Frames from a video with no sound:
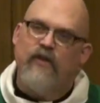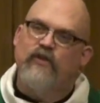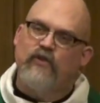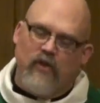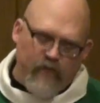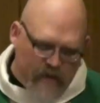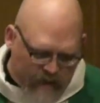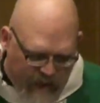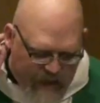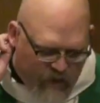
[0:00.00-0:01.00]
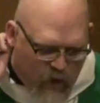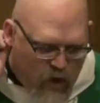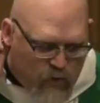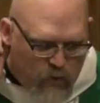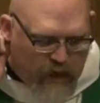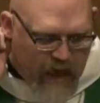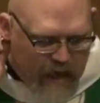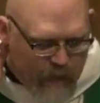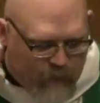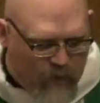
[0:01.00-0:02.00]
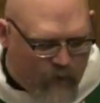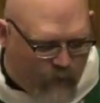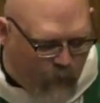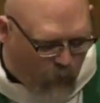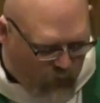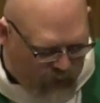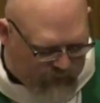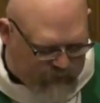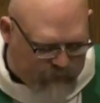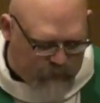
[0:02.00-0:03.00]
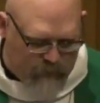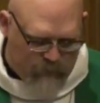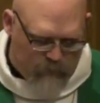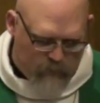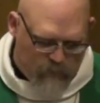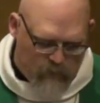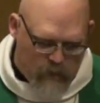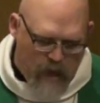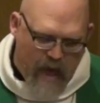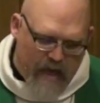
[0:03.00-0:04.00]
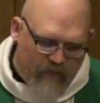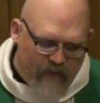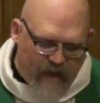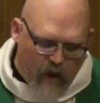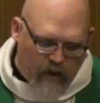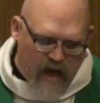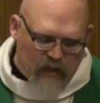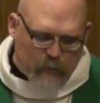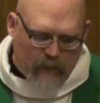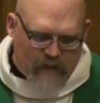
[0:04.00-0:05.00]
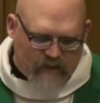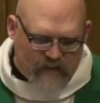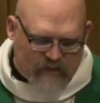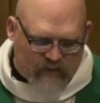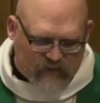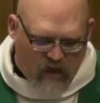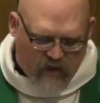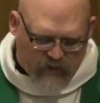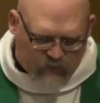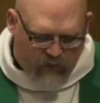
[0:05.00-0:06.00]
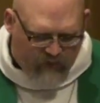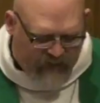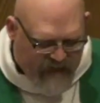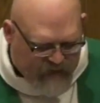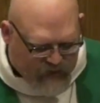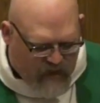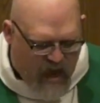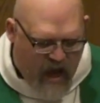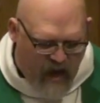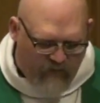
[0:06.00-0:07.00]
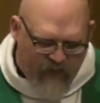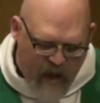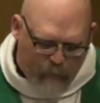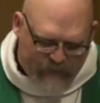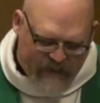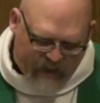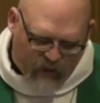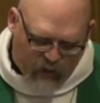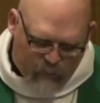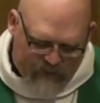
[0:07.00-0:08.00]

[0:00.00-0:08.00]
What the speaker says: the servant king who came for us. And I think our gospel lesson is the starkest revelation of that particular